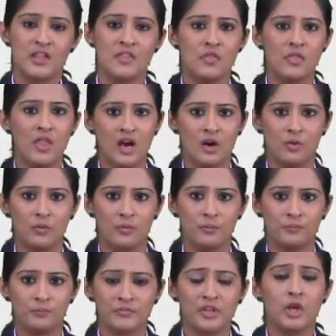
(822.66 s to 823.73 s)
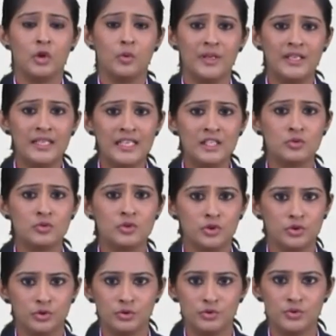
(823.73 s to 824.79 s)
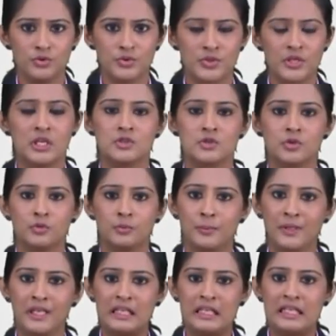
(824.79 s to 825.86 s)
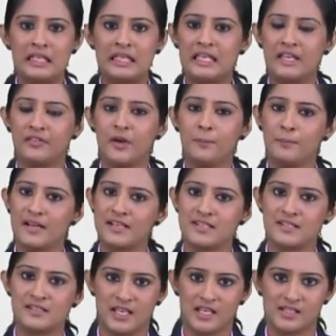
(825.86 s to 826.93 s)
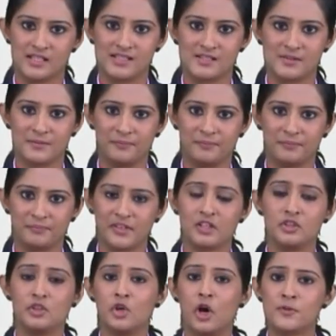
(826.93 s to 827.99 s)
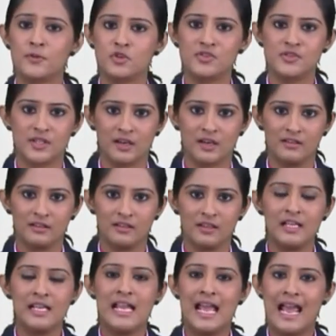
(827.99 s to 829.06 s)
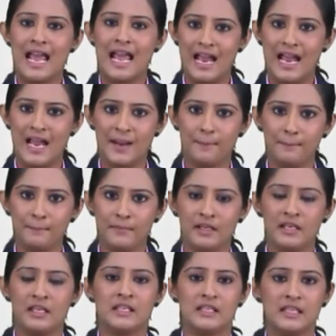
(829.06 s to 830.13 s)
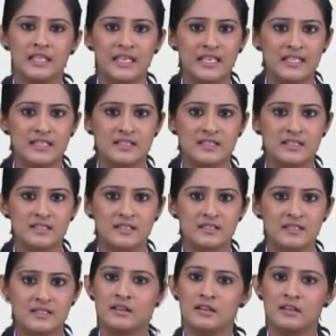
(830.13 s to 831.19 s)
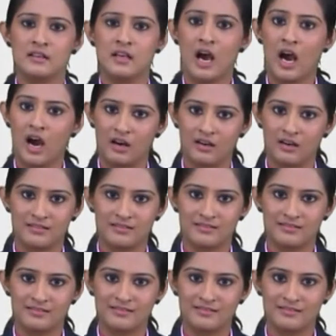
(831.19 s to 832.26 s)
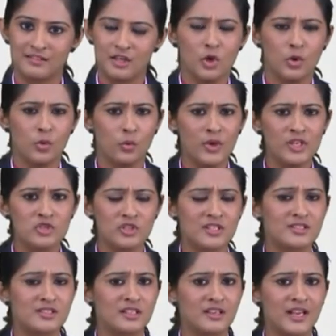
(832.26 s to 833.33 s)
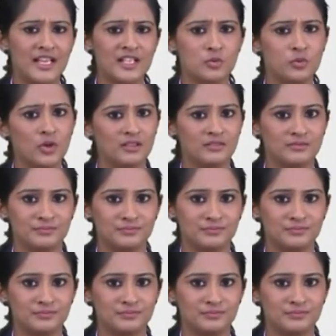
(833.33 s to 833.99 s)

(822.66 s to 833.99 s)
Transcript: Now, we need to use to be in the present tense. The options are am, is, are. Which is the right one?